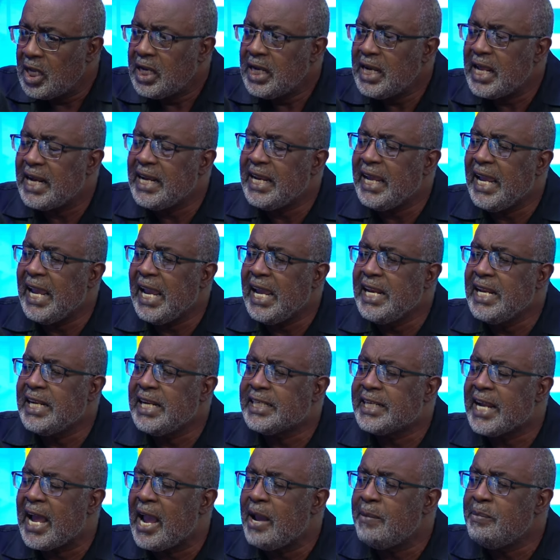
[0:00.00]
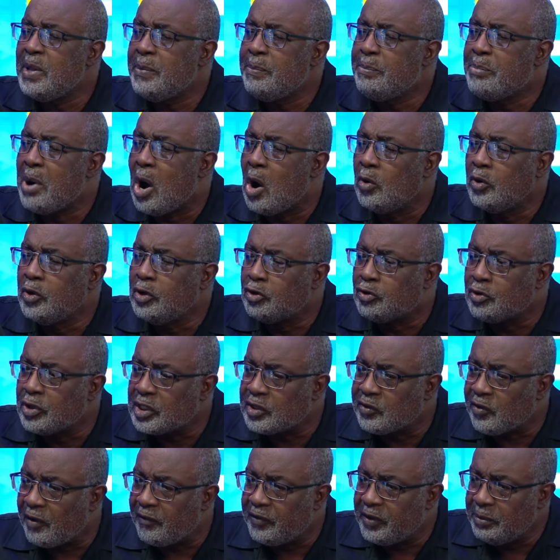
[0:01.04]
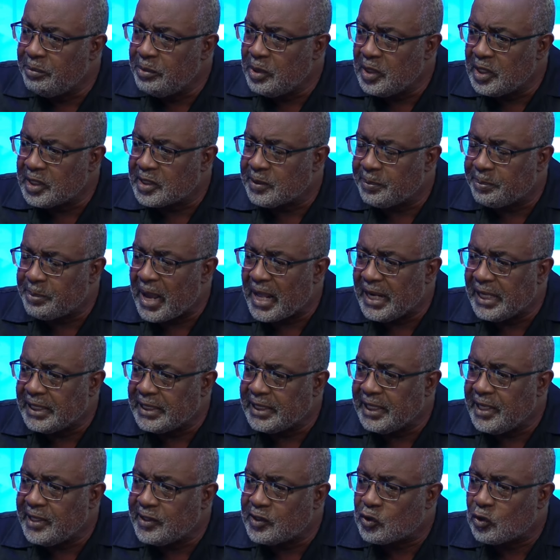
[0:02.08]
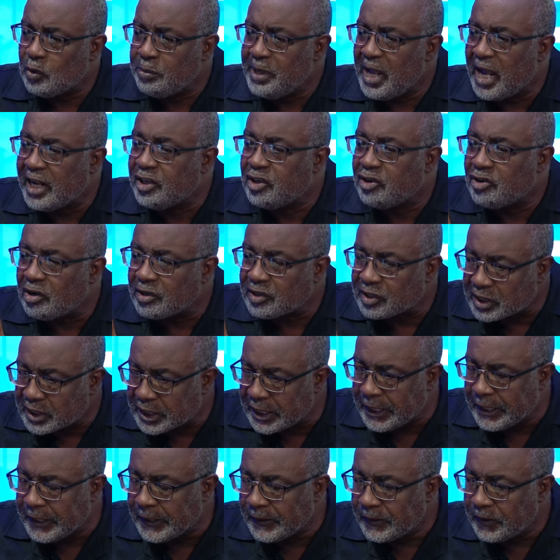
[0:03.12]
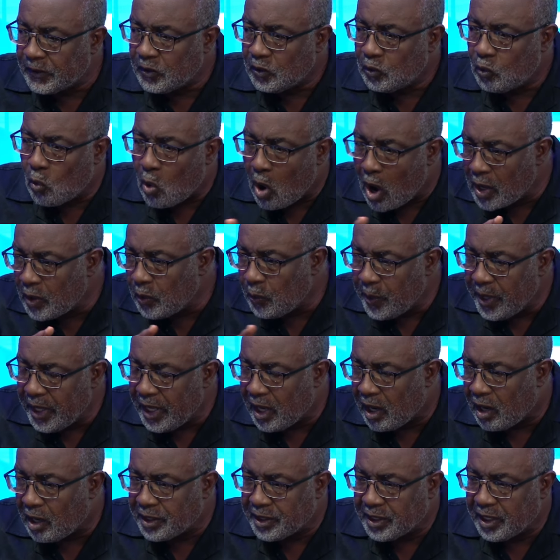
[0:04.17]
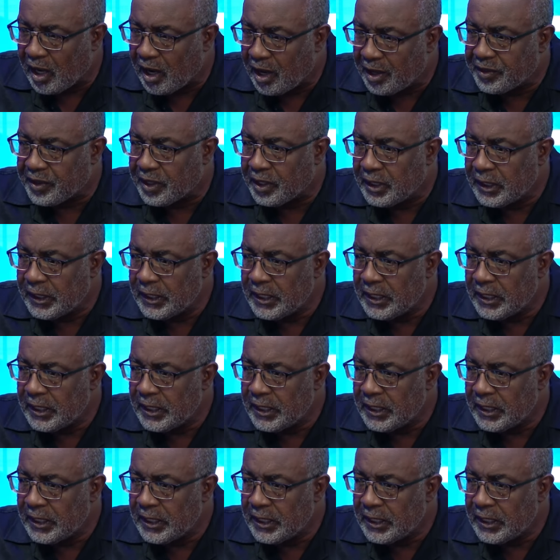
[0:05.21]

that any time the boundaries of the municipality is to be adjusted, one way or the other,